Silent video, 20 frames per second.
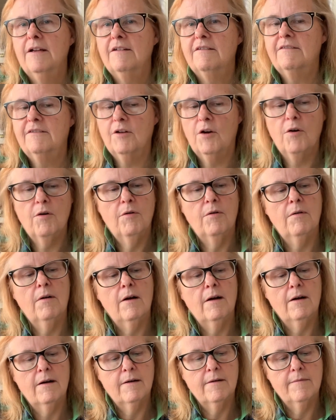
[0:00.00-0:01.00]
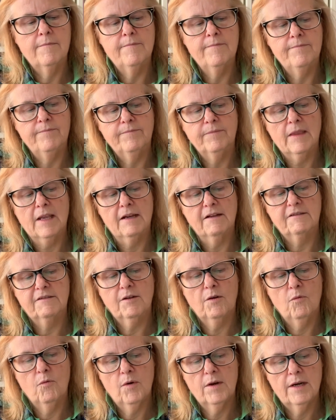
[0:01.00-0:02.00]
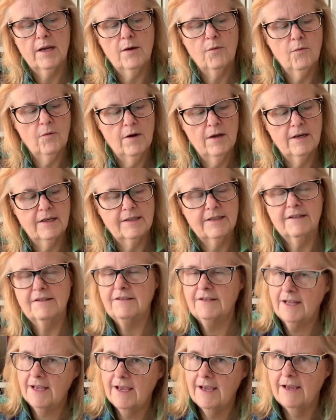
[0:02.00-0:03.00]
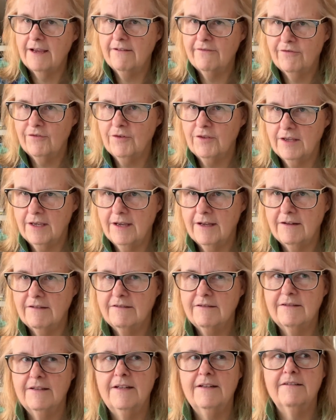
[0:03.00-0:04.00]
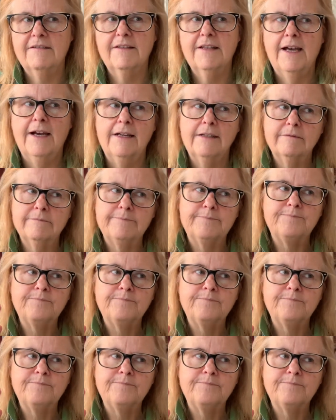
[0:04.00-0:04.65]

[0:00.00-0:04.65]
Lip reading: So what I wanted to say for this is that